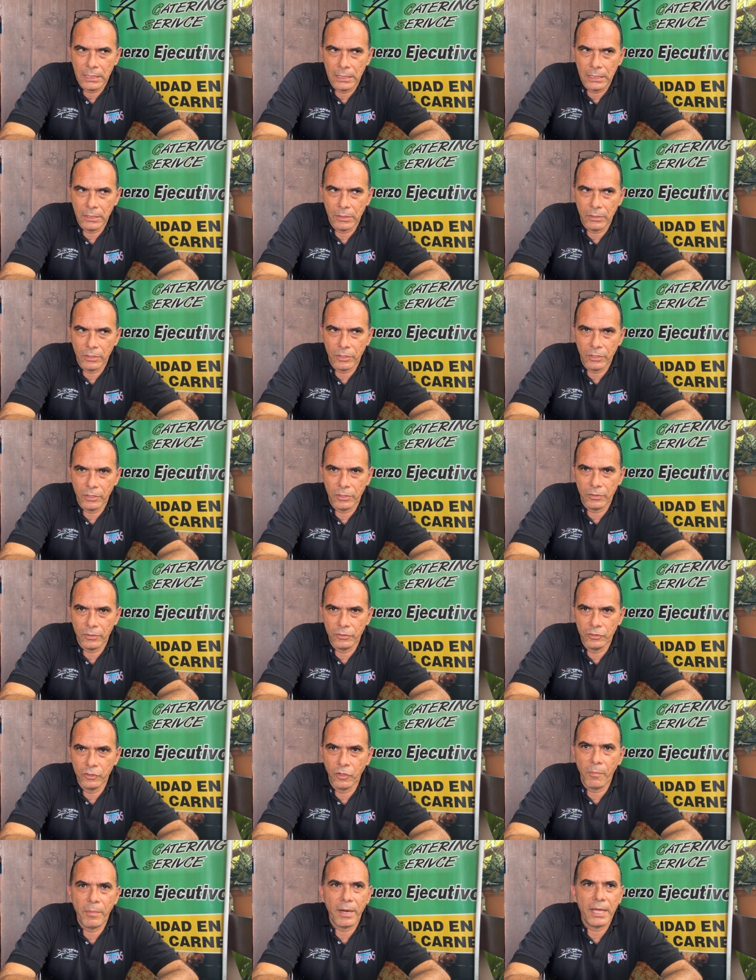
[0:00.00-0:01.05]
You know,
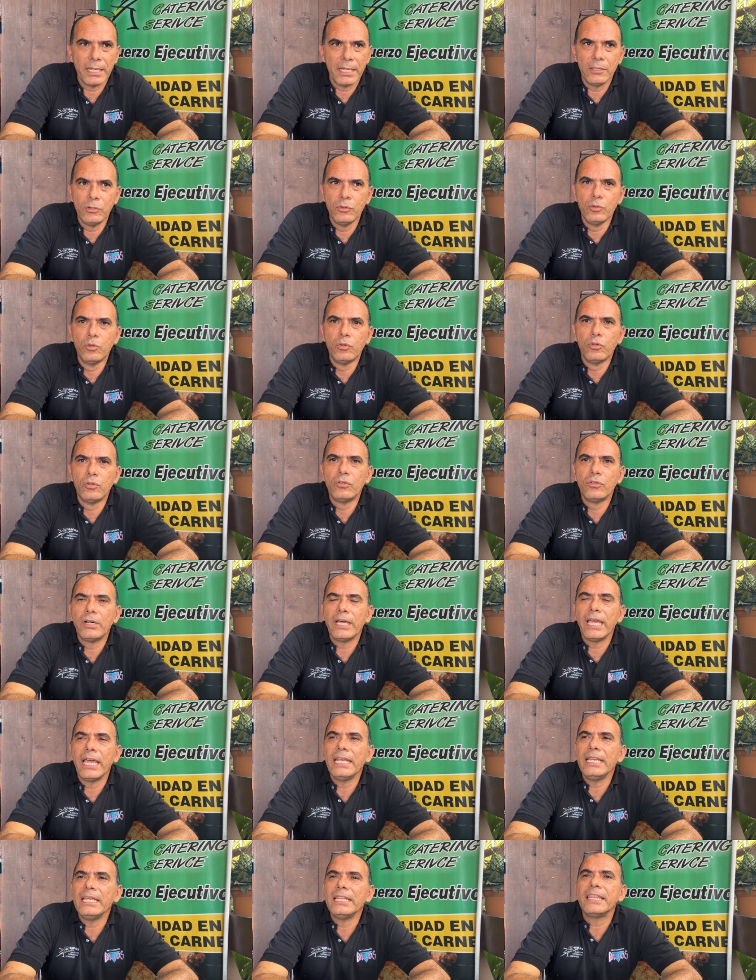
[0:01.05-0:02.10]
nobody knew
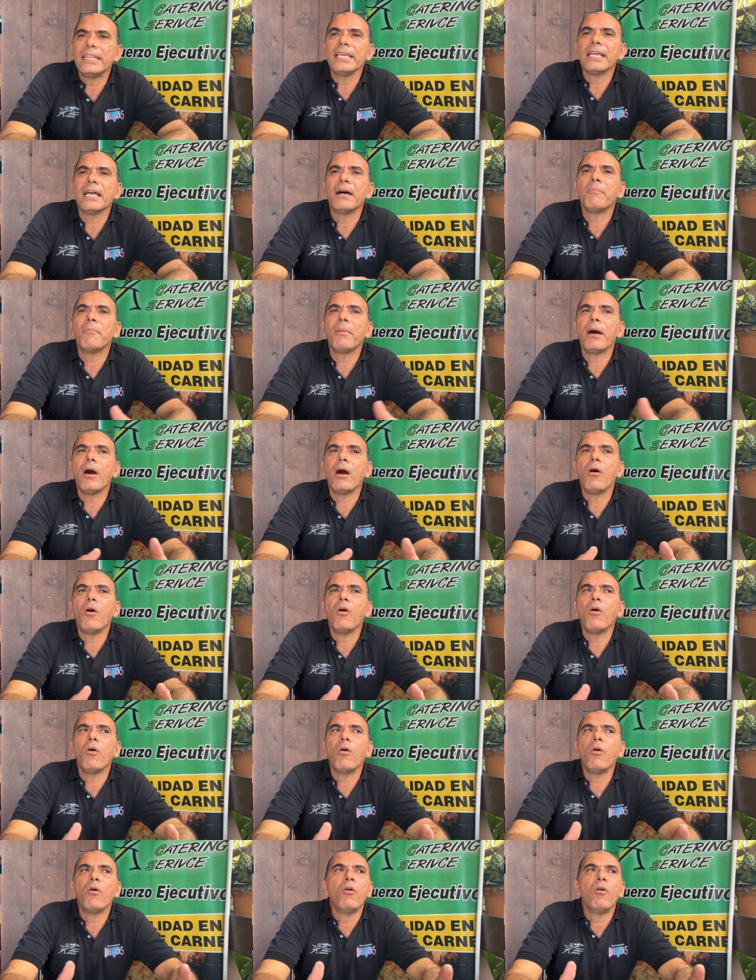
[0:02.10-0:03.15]
anything
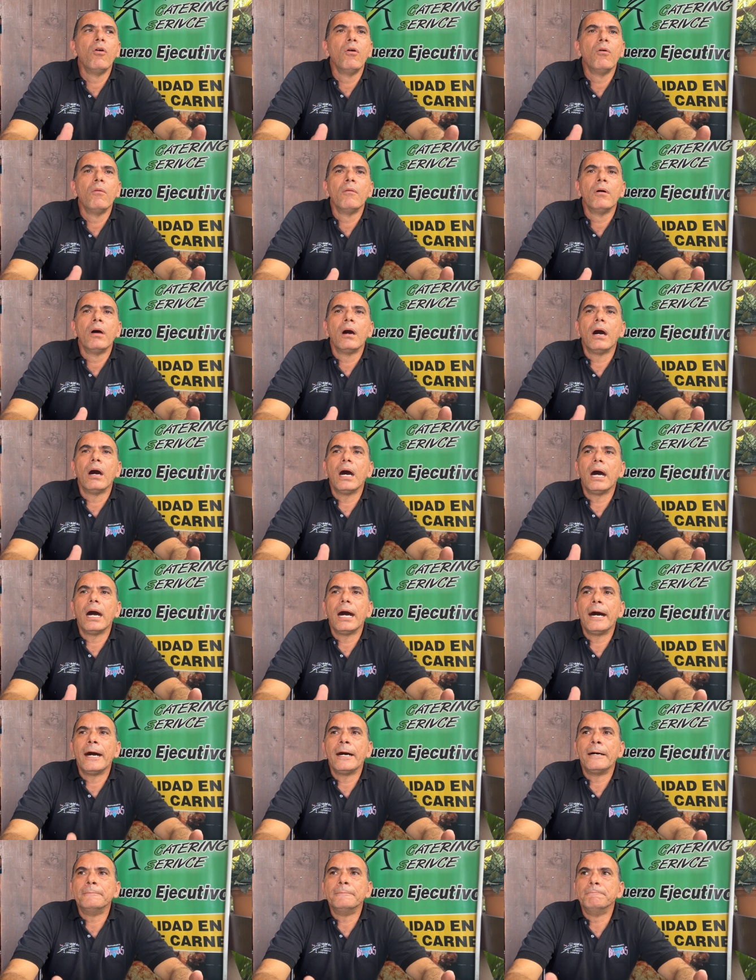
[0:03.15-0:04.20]
about
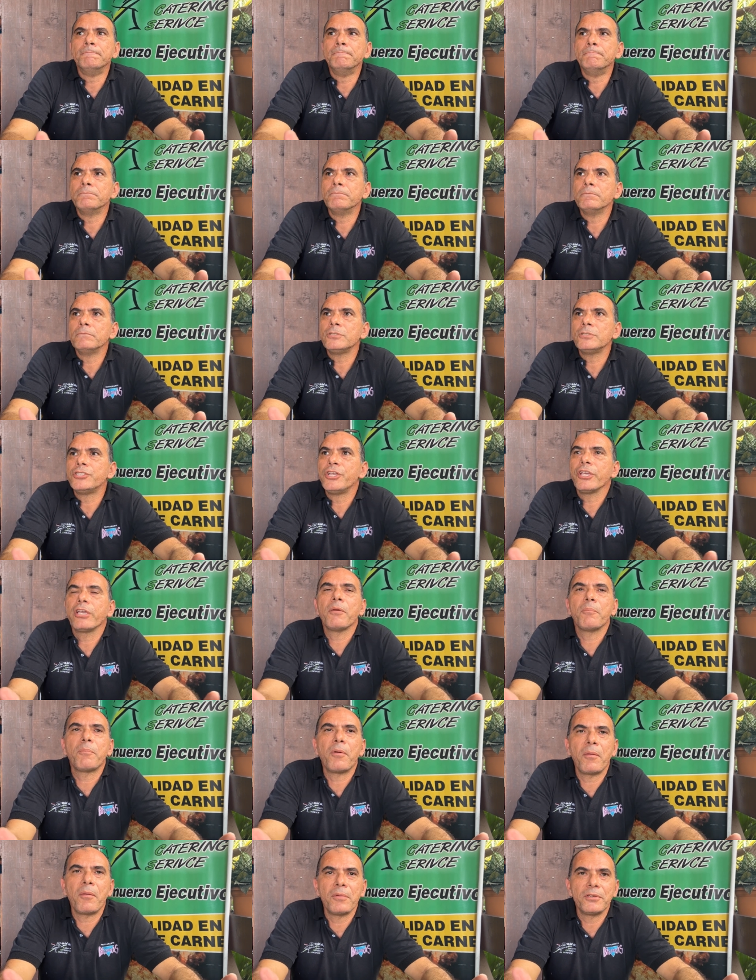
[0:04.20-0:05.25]
um,
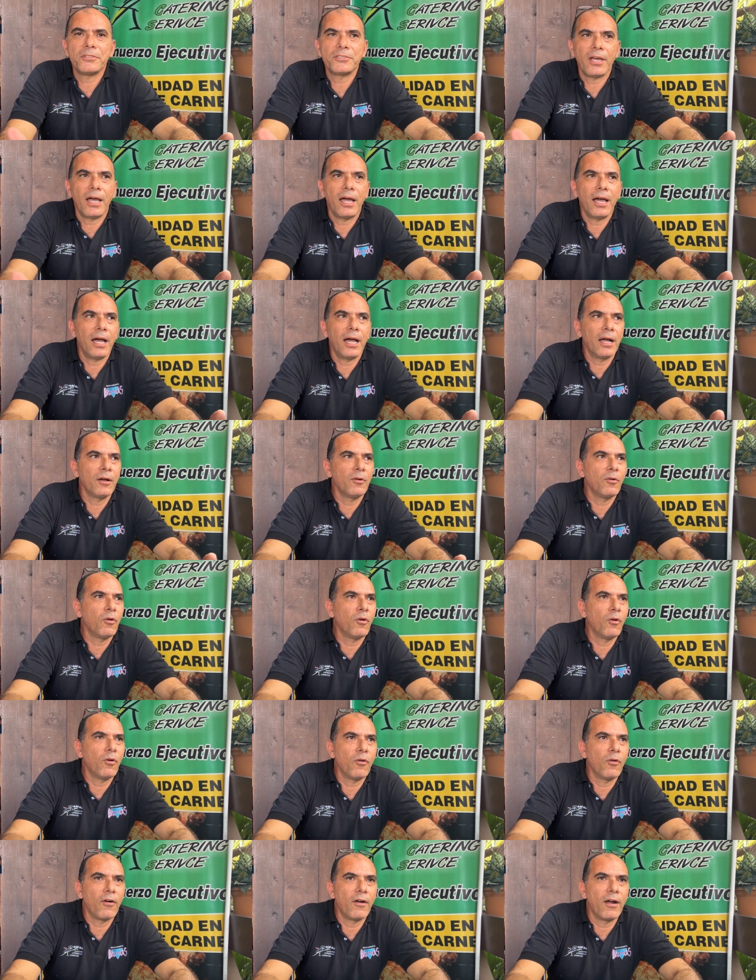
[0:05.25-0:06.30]
chicken parmesan
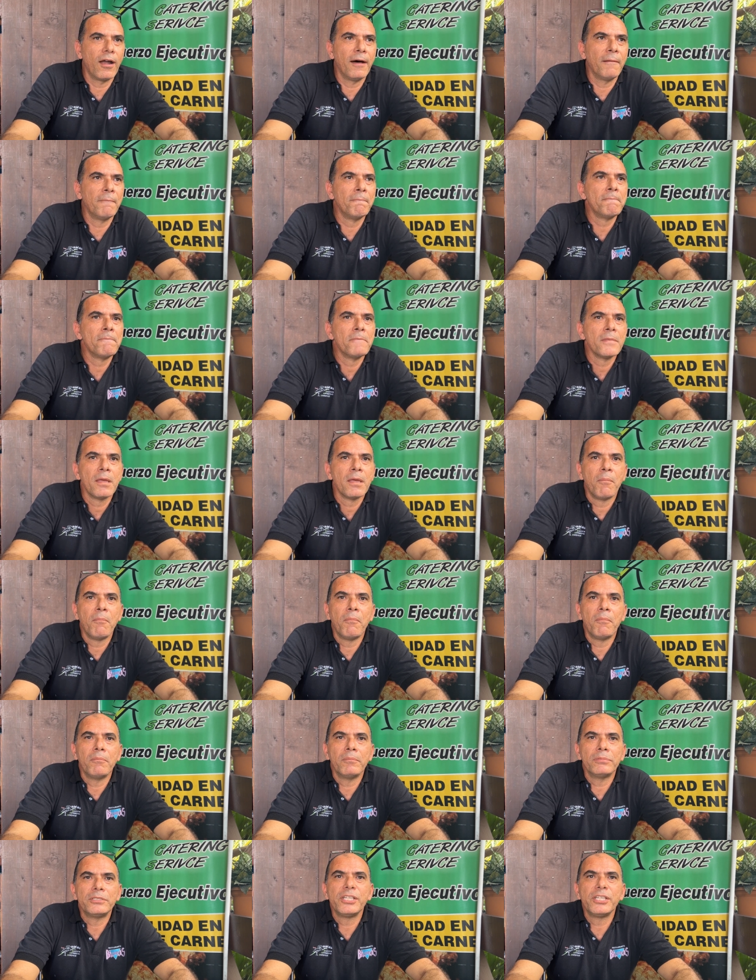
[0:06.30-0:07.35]
or um,
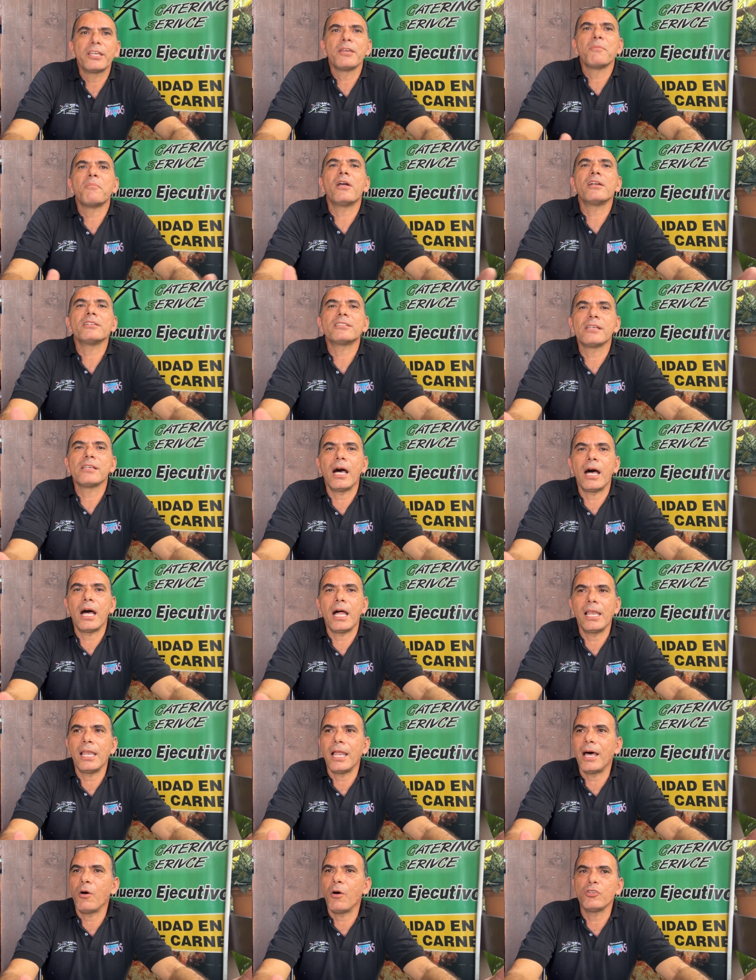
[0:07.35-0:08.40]
chicken
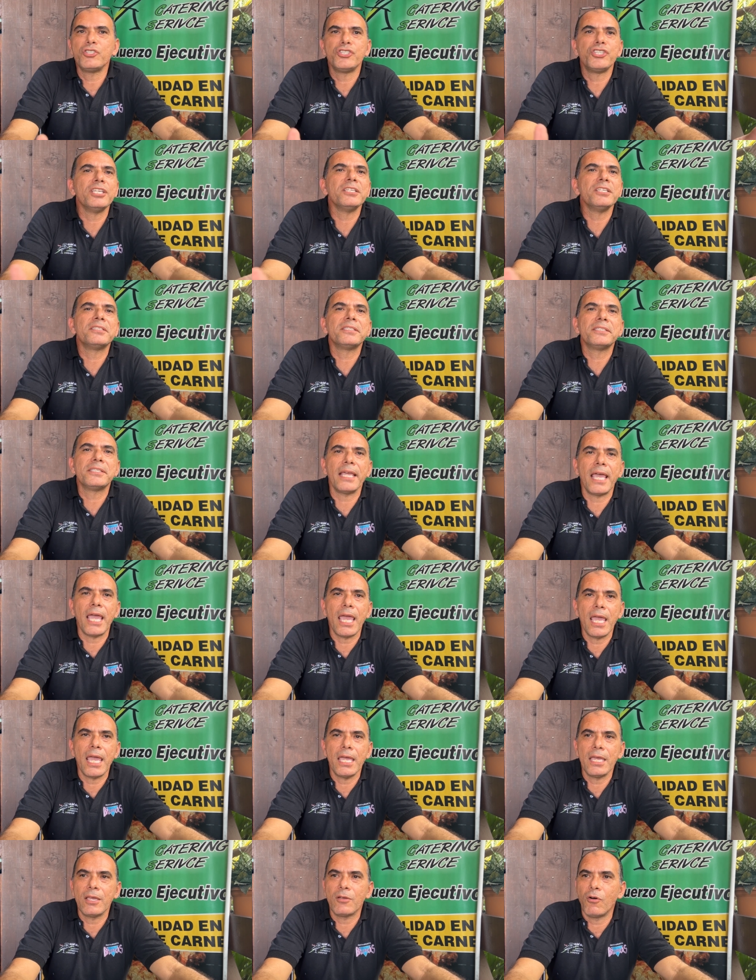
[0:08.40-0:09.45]
marsala or
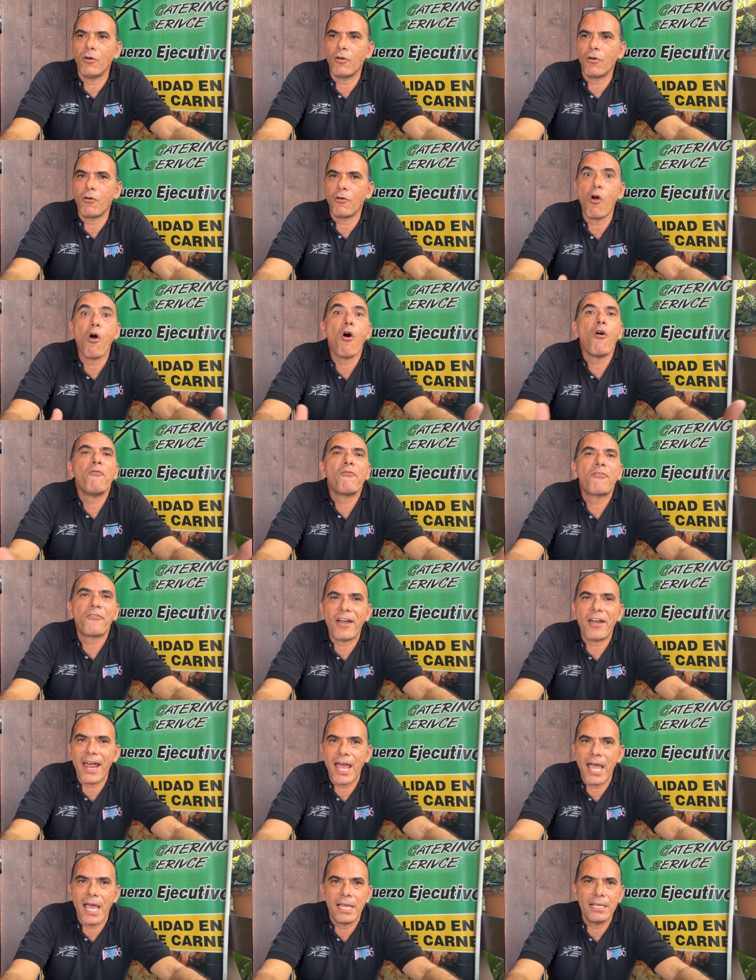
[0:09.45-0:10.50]
cheesesteak or home
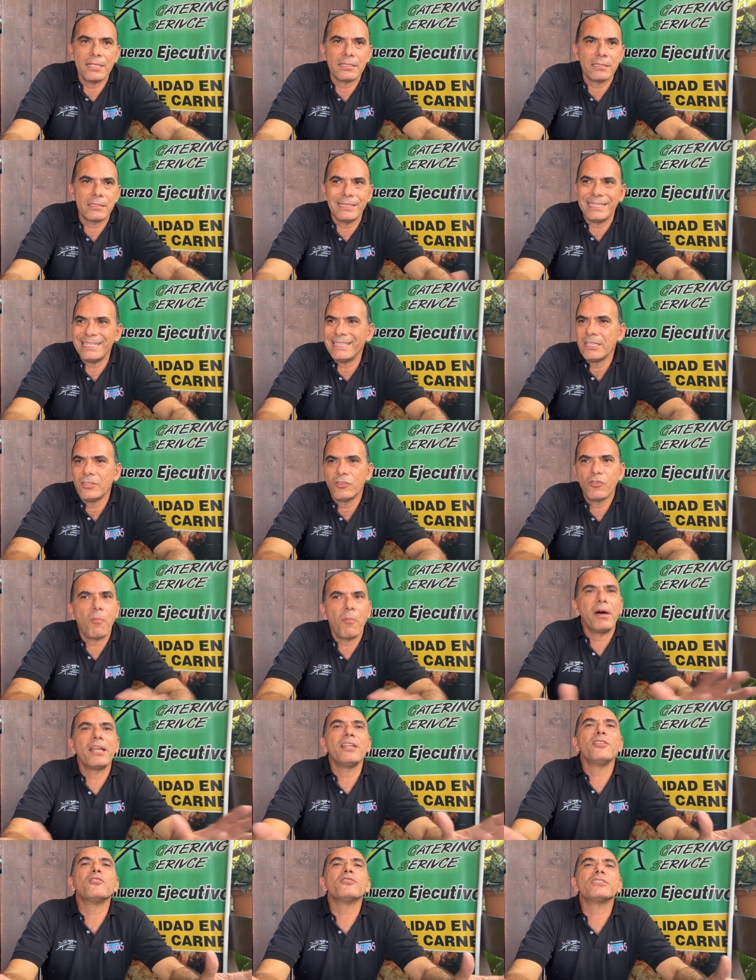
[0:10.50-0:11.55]
fries.
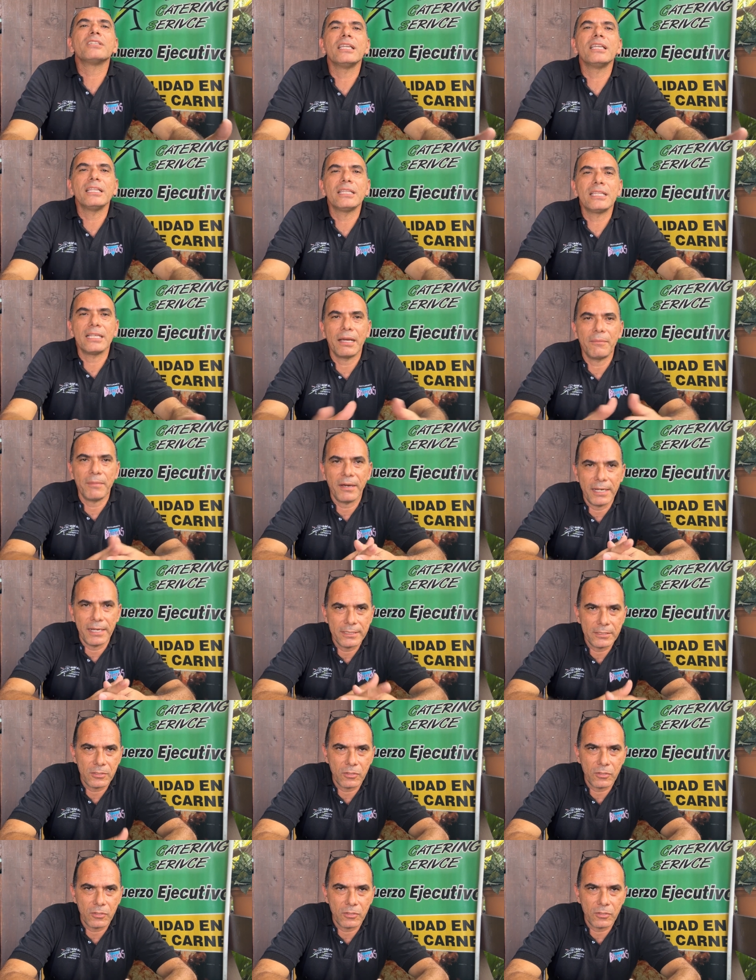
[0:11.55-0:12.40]
Nobody knows anything about it.